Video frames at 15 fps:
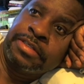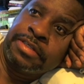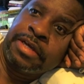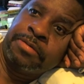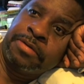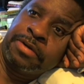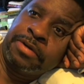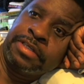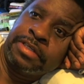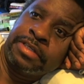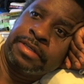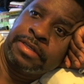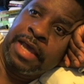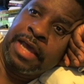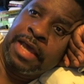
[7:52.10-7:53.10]
I want to
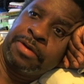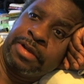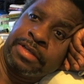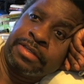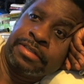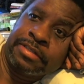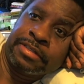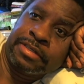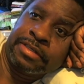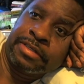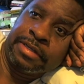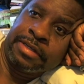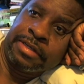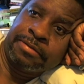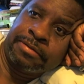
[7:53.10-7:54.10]
see how it is. Just,
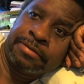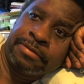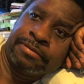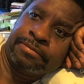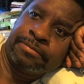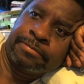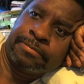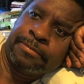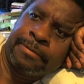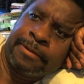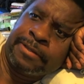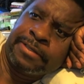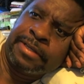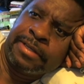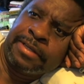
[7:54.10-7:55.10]
like
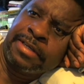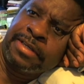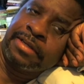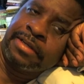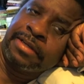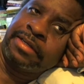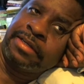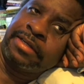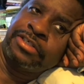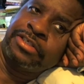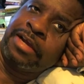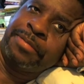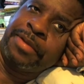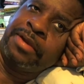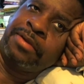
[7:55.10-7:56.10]
I said, it takes a lot to
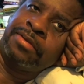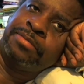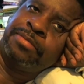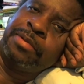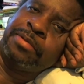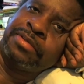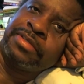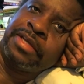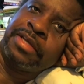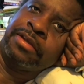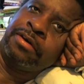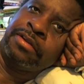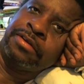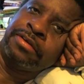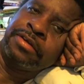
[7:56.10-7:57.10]
shock me. I know that people say
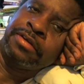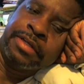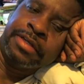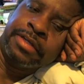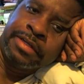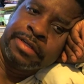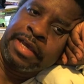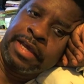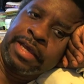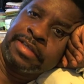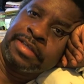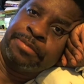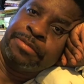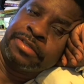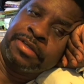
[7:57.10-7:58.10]
all the
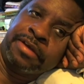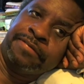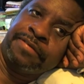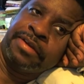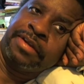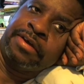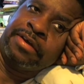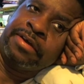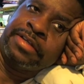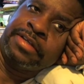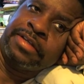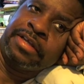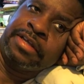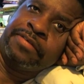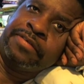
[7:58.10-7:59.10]
S&M stuff and all that
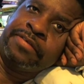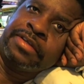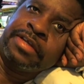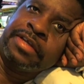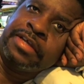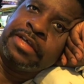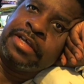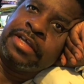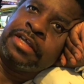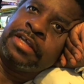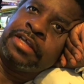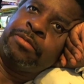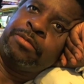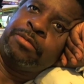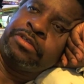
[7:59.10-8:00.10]
stuff. And
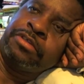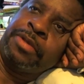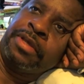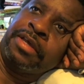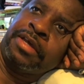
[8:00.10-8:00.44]
supposed to be,